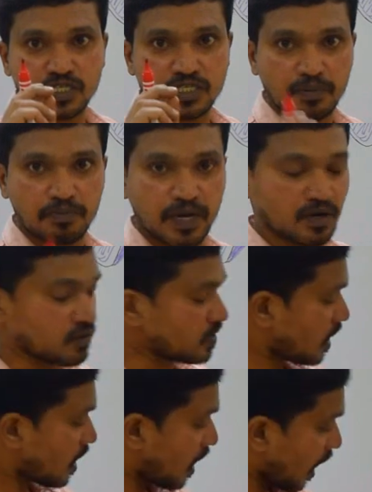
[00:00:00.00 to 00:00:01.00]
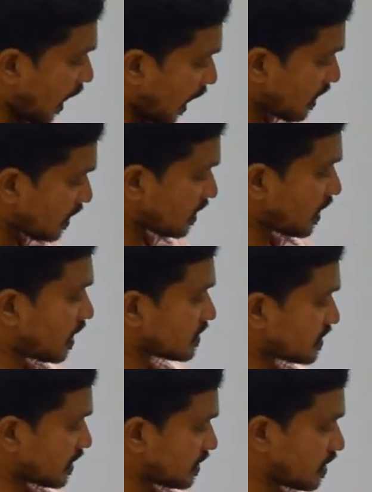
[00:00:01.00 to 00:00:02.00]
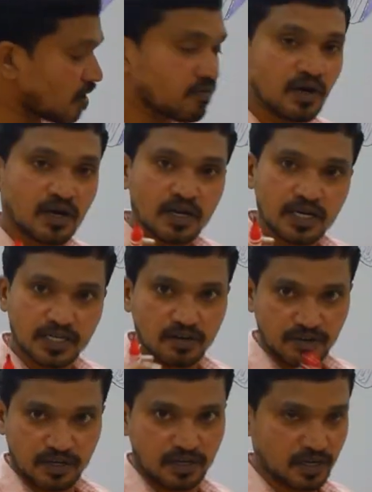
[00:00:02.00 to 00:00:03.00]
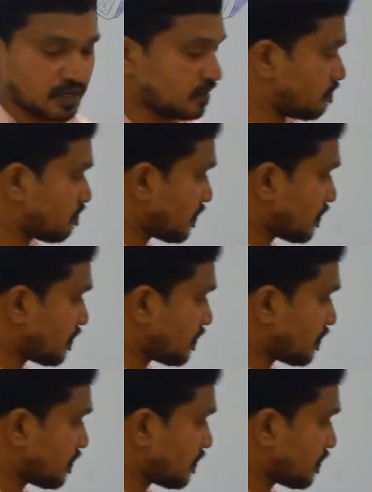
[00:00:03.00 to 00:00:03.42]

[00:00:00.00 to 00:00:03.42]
is supplying to the ulnar side of little finger.